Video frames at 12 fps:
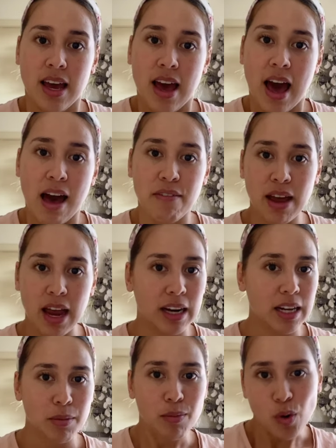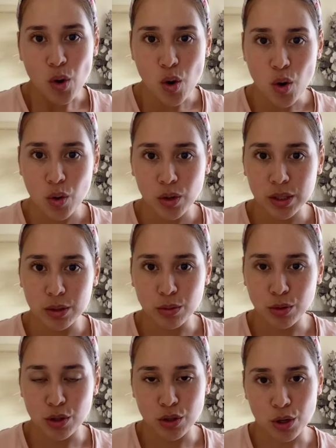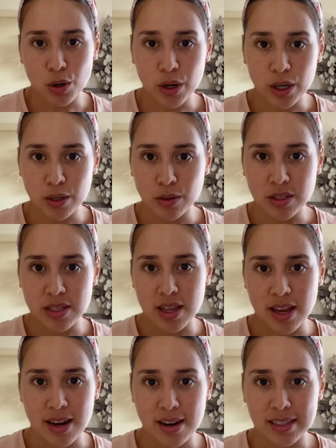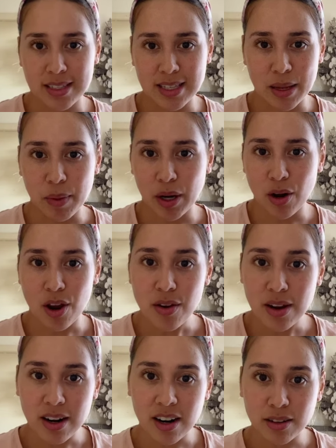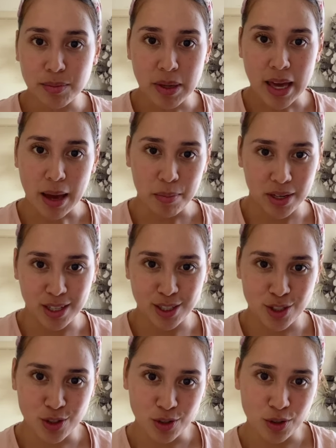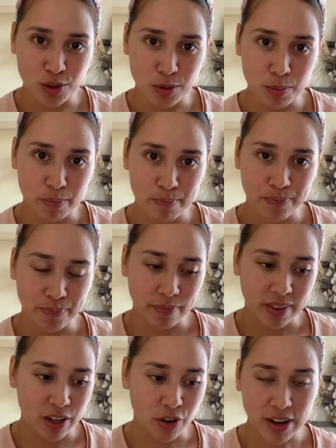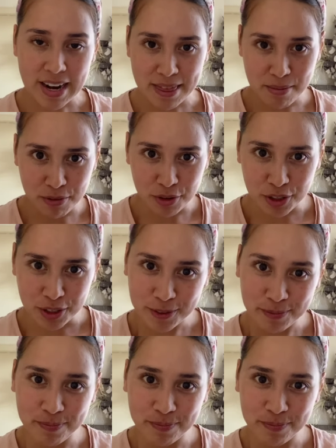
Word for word: have any more little tutorials, then just let me know and I'll be happy to create them for you.